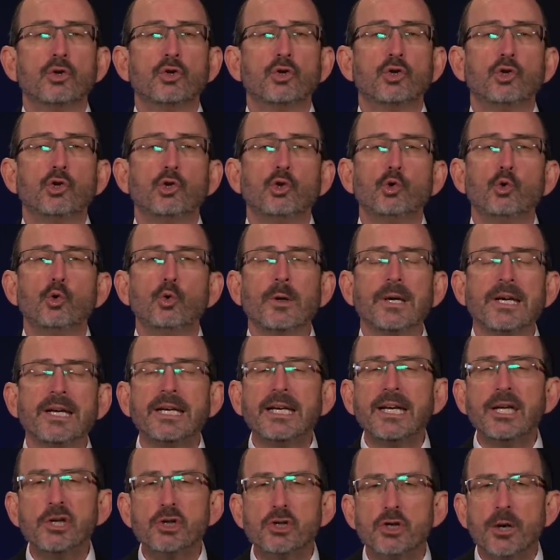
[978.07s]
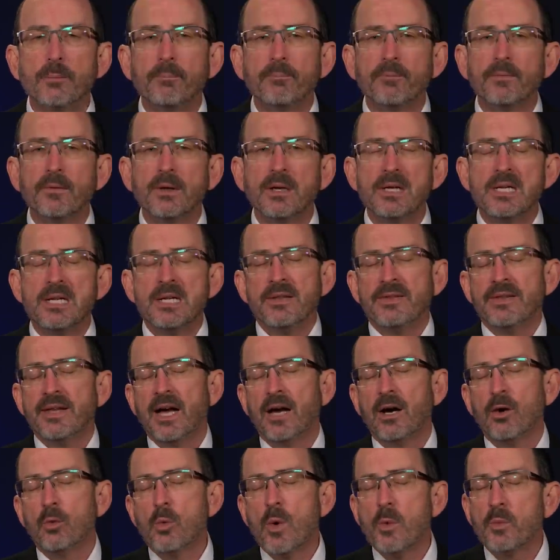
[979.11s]
To Egypt.
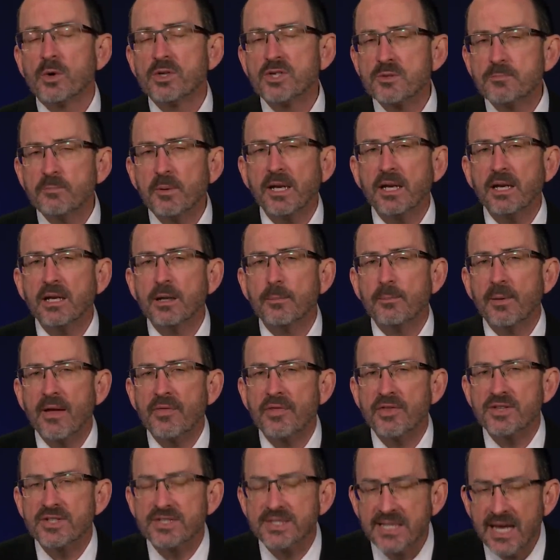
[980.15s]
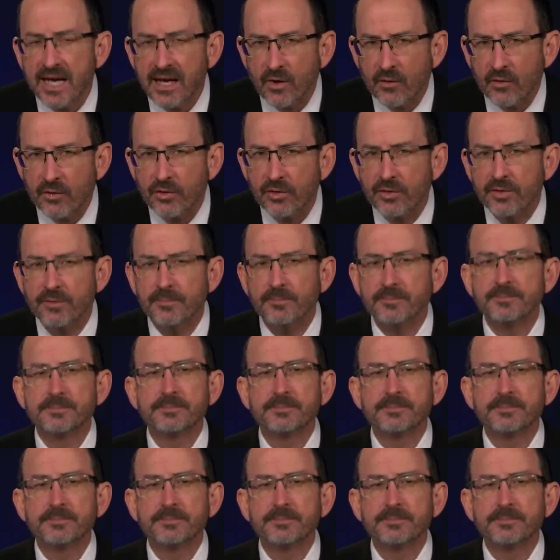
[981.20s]
Now, when we're speaking about the south,